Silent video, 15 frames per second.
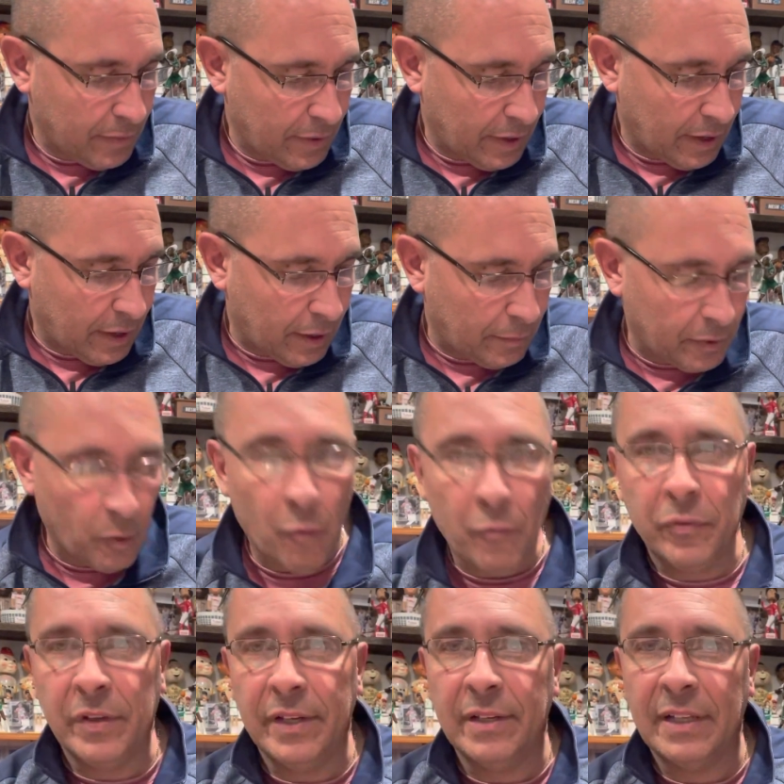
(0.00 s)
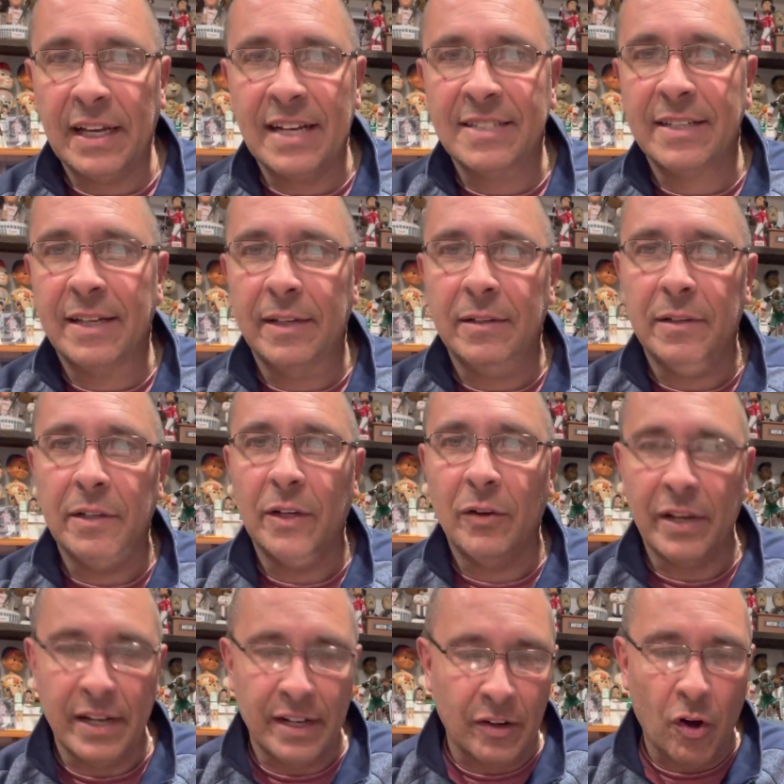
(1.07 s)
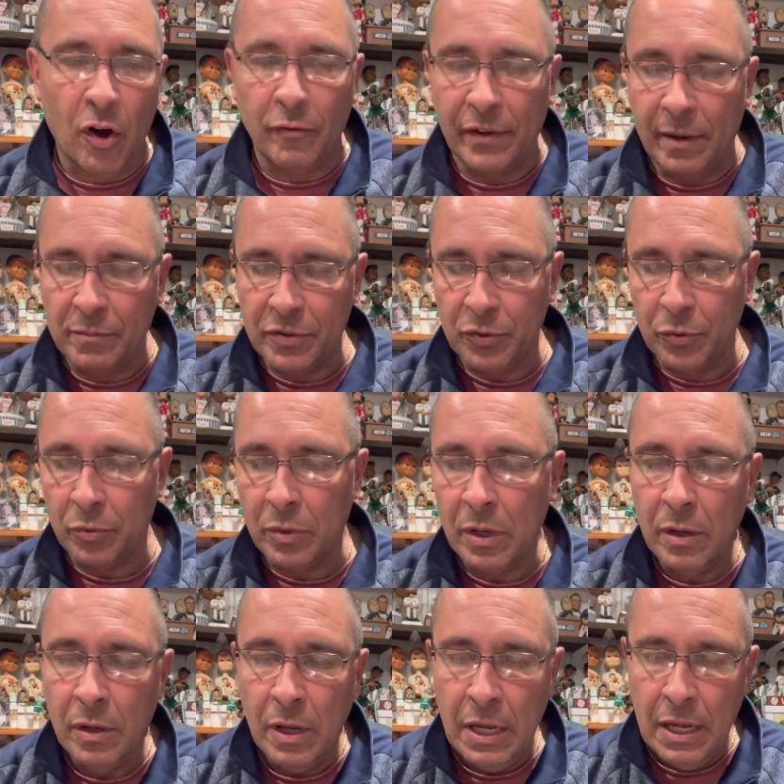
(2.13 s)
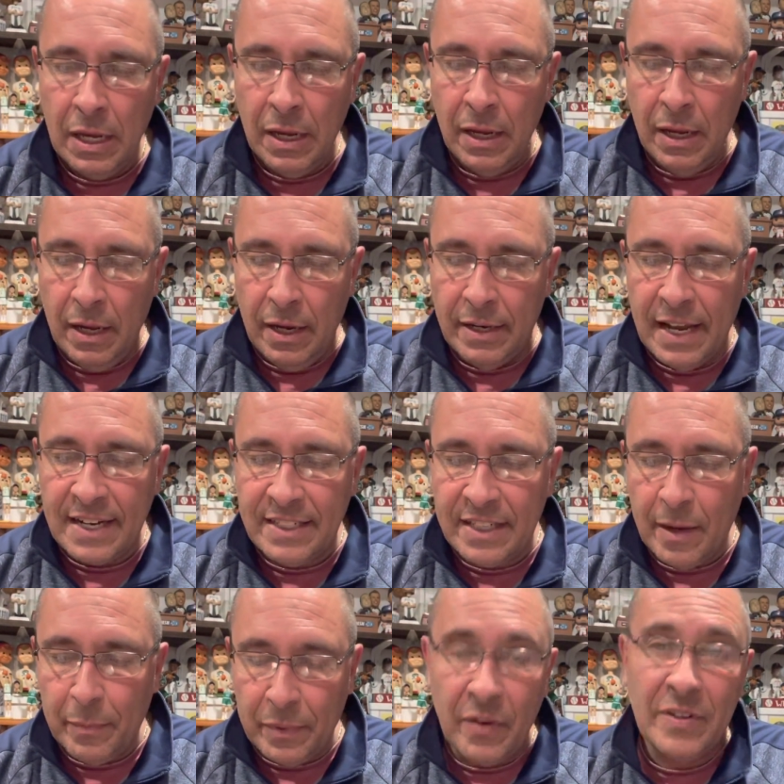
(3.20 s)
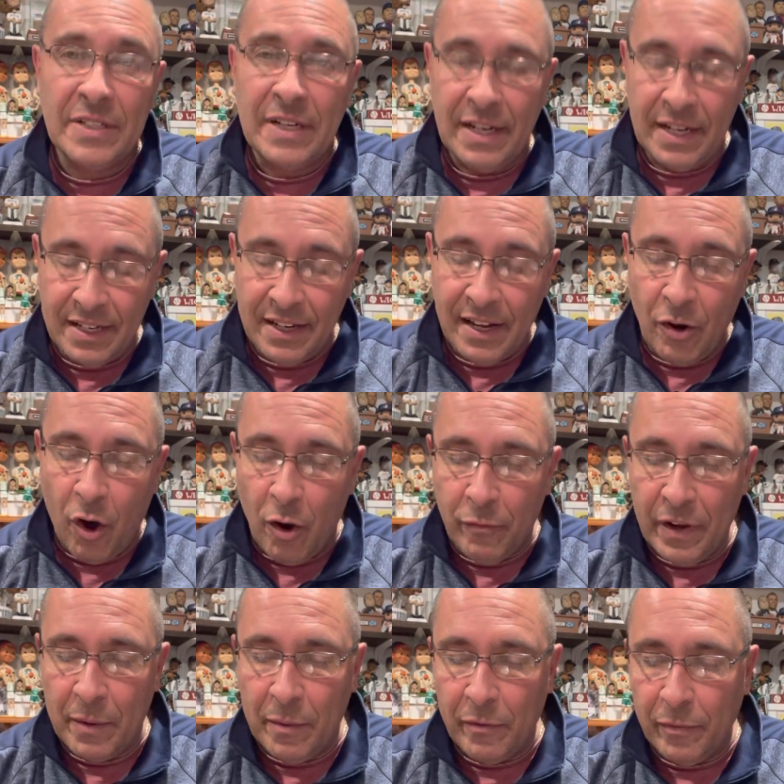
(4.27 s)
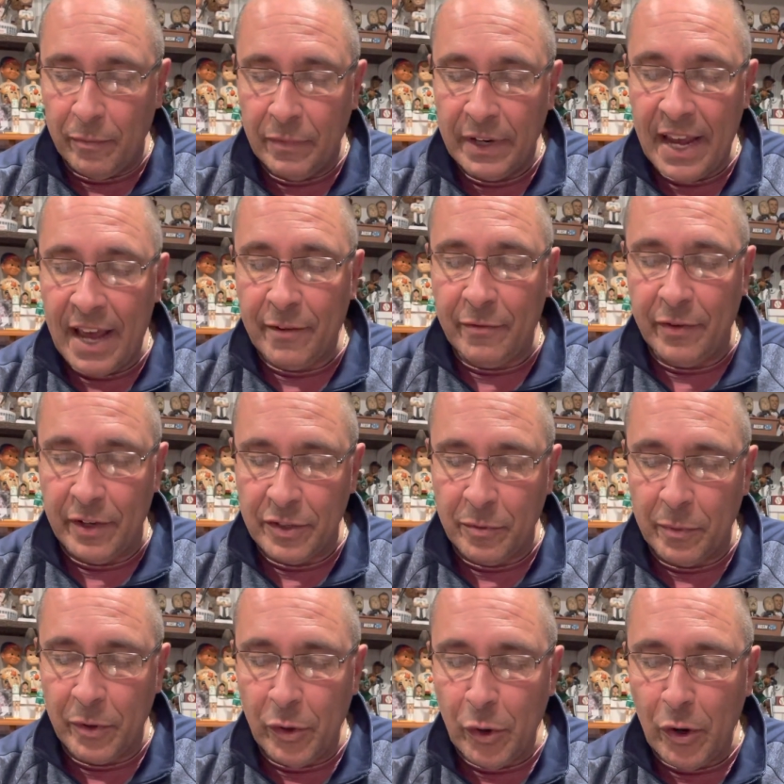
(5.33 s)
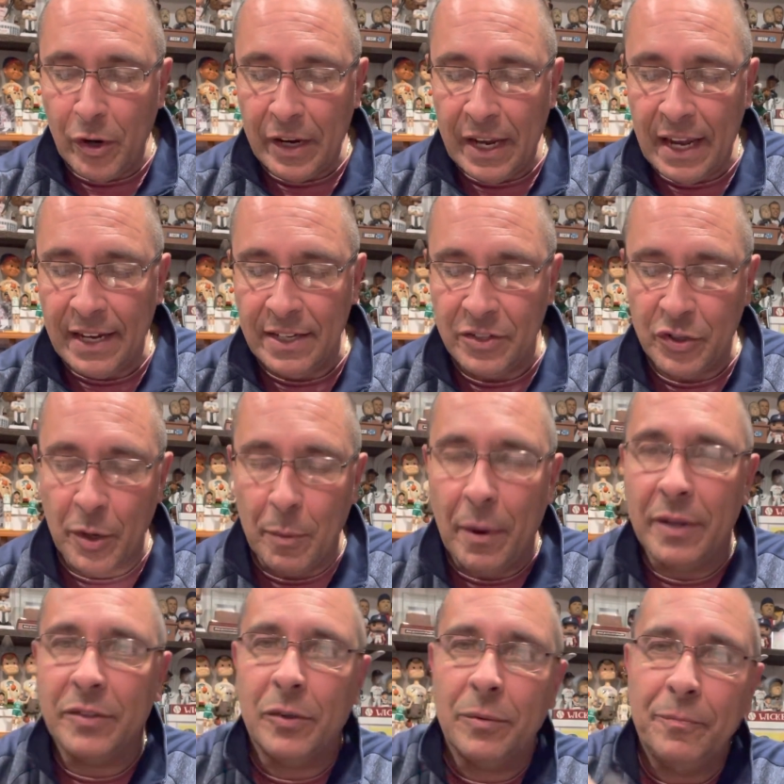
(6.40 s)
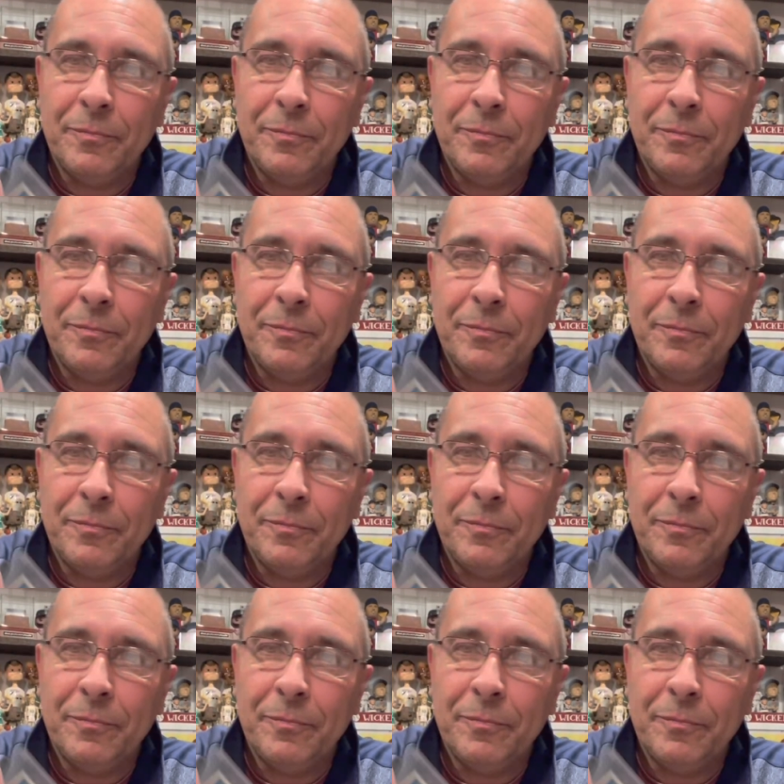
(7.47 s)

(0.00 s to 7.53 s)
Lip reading: And hopefully, like I said, he'll get in the Hall of Fame soon. Next up, there's another Hall of Famer, Catfish, from the New York Yankees, Jim Hunter.